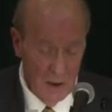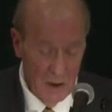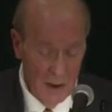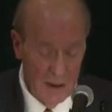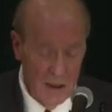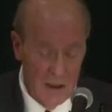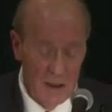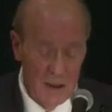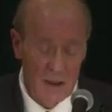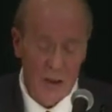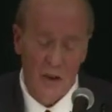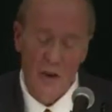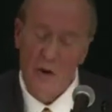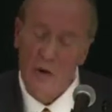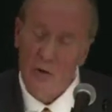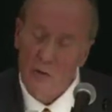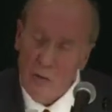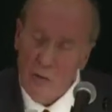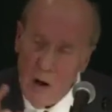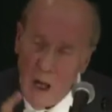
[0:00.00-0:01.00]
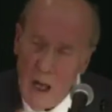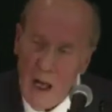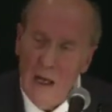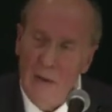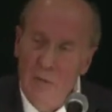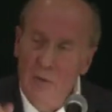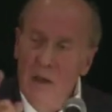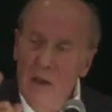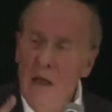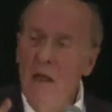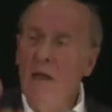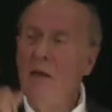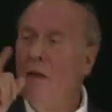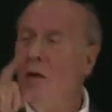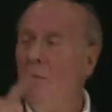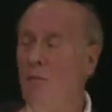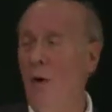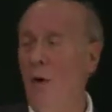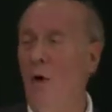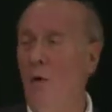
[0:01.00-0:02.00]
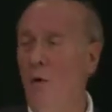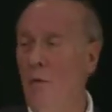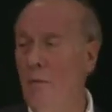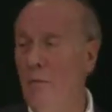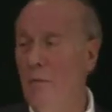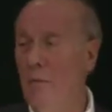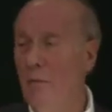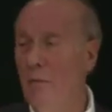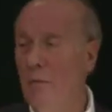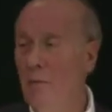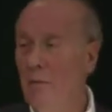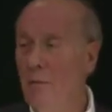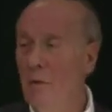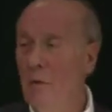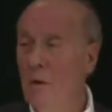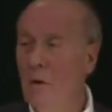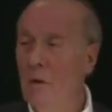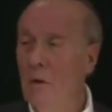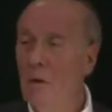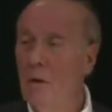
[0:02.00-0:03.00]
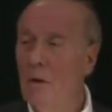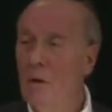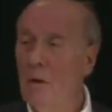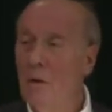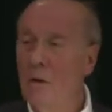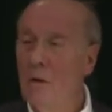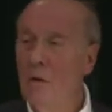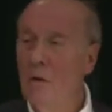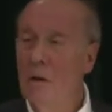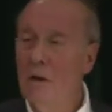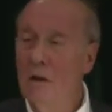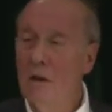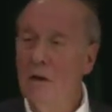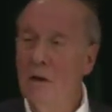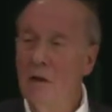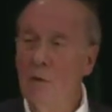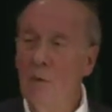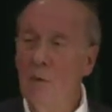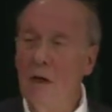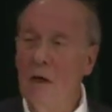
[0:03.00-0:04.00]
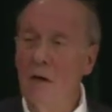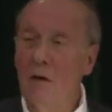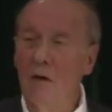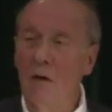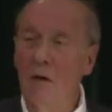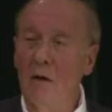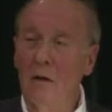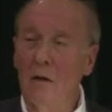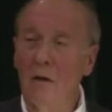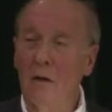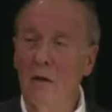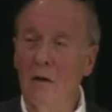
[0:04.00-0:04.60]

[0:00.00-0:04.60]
is inscribed in the poem with the speaker.